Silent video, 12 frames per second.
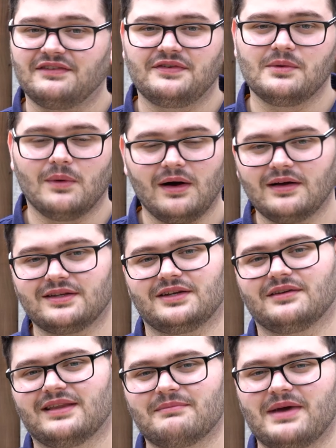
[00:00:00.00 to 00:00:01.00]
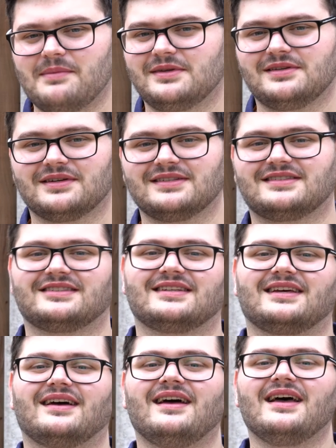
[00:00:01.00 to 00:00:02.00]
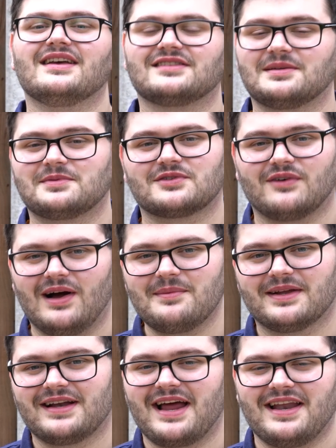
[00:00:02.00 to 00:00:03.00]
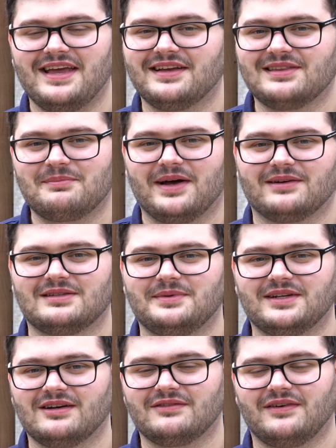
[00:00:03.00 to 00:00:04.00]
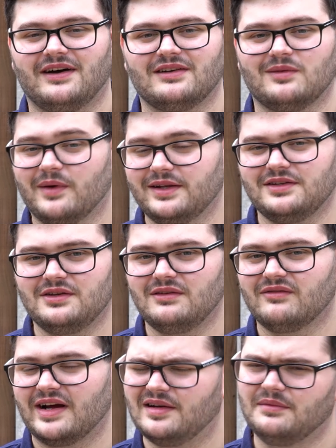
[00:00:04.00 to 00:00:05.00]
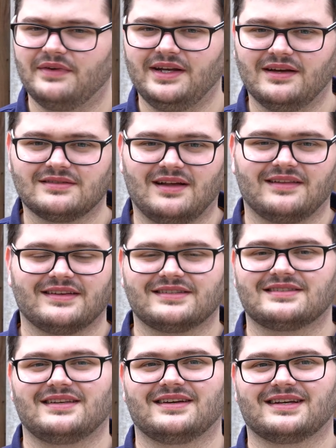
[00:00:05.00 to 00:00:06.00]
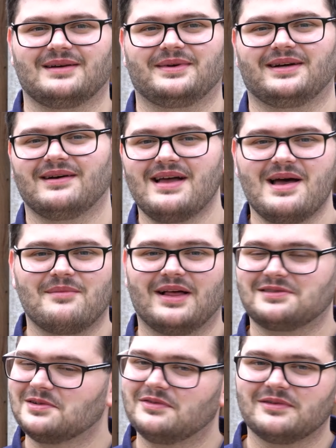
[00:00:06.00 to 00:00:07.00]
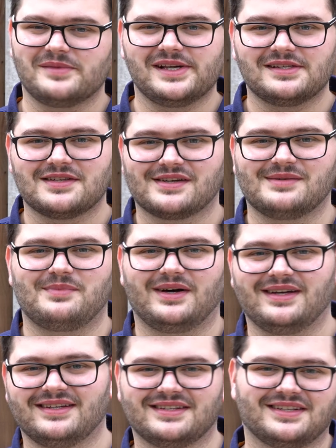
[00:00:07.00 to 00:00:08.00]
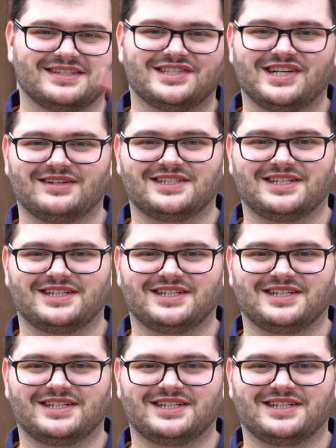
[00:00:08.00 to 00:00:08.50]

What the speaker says: if you are new, then maybe do consider subscribing and hitting the bell to be notified of when new random videos like this come out. But that's all from me, so goodbye and ciao